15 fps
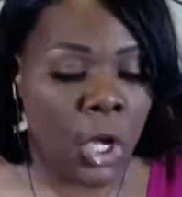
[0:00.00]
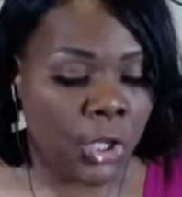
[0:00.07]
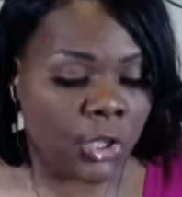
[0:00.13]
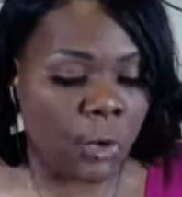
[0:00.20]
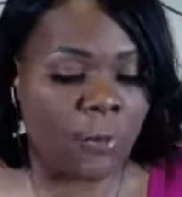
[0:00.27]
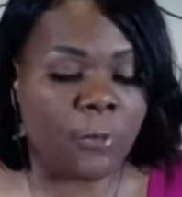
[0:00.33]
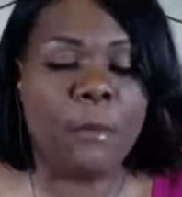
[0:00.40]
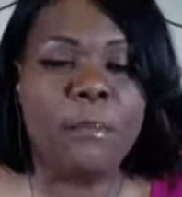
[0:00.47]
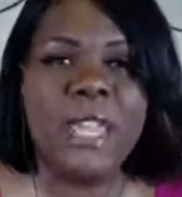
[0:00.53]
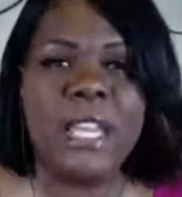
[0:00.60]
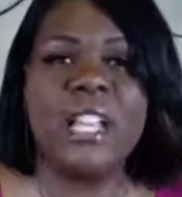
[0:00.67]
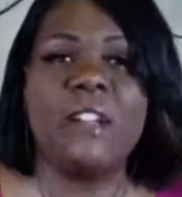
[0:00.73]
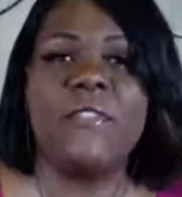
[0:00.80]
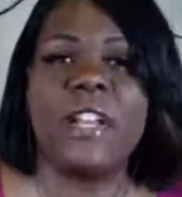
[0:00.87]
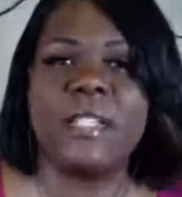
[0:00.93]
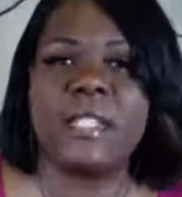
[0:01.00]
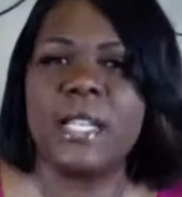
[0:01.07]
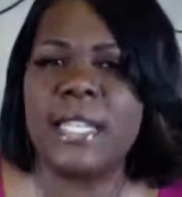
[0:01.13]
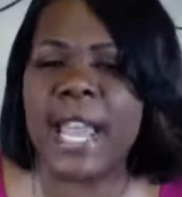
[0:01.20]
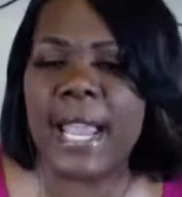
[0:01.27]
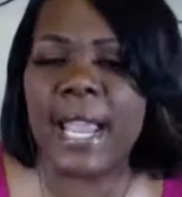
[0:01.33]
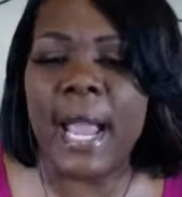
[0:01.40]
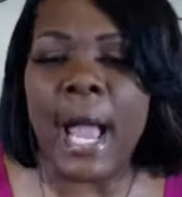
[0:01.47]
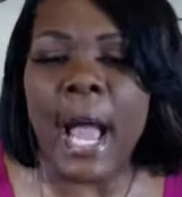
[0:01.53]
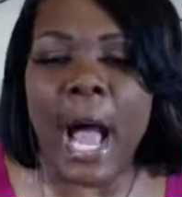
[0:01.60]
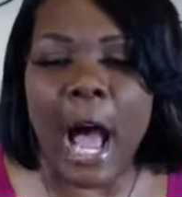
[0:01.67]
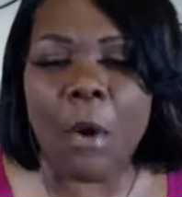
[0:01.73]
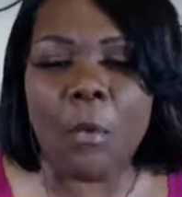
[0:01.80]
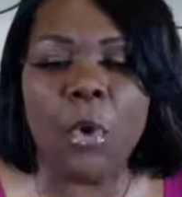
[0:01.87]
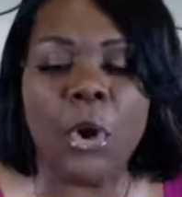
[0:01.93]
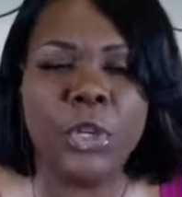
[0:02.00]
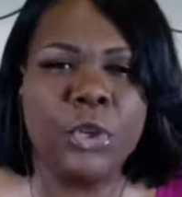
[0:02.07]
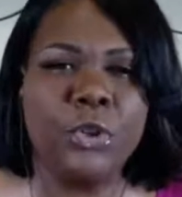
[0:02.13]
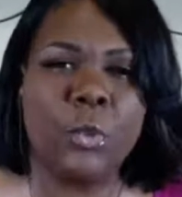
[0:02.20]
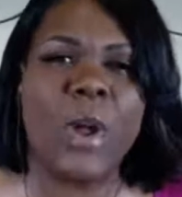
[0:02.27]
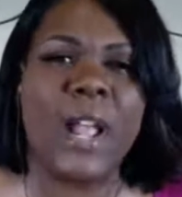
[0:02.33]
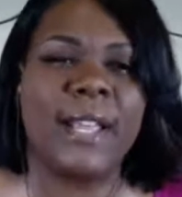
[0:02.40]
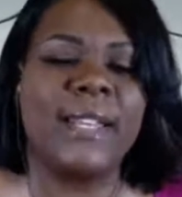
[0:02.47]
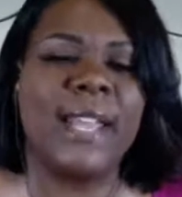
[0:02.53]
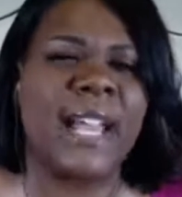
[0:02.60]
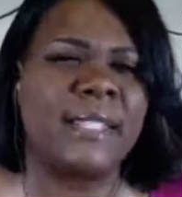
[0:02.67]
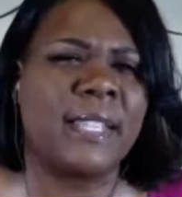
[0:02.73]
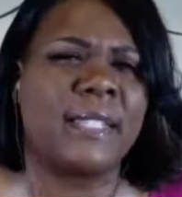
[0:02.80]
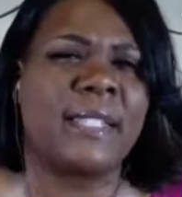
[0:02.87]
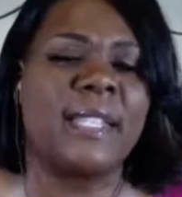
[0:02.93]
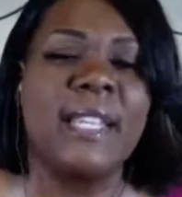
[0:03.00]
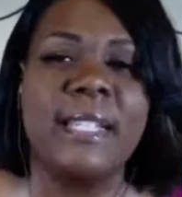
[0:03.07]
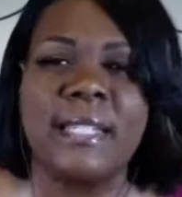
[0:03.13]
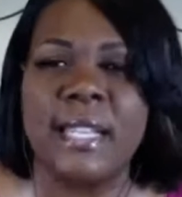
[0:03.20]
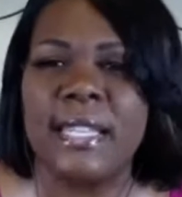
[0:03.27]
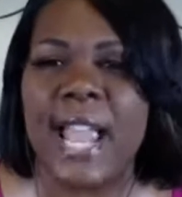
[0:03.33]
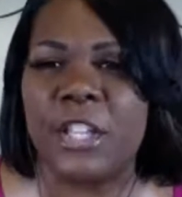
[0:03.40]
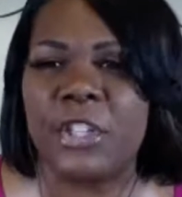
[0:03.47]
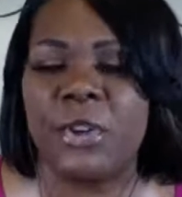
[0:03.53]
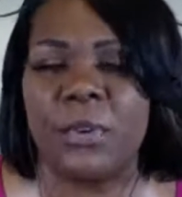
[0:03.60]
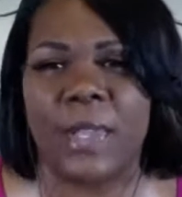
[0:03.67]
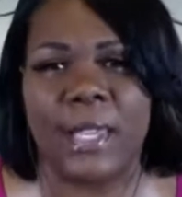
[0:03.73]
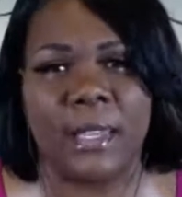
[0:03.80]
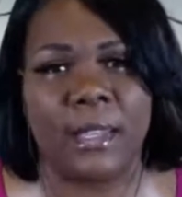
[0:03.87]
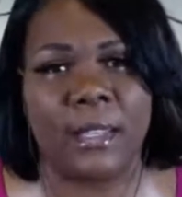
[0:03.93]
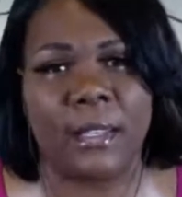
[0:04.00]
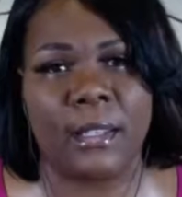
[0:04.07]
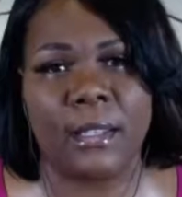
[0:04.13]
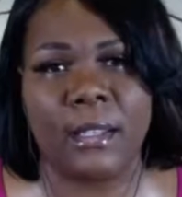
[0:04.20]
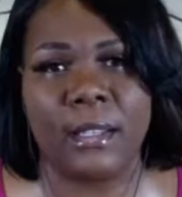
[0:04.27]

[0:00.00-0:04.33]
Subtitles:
So for many of us today, I want you to recognize the season that you're in.